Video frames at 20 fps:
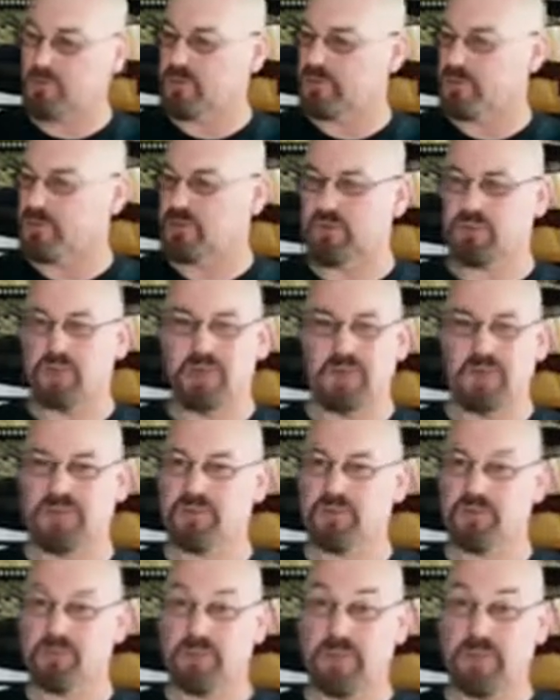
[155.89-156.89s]
which
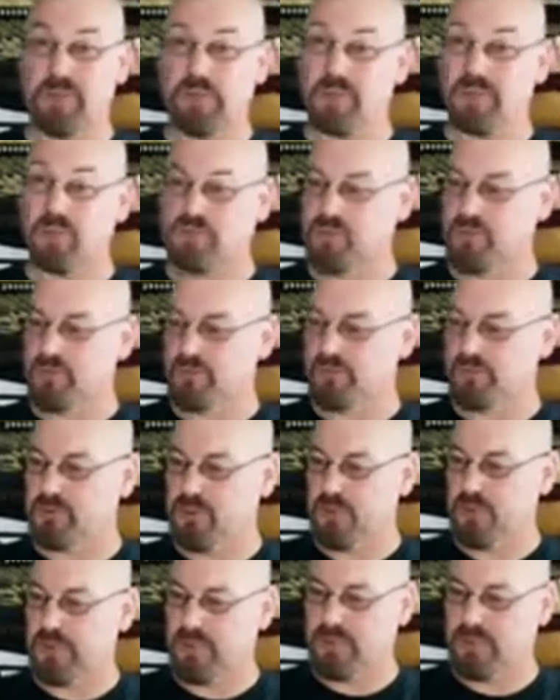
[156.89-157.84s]
has a really nice feel to it.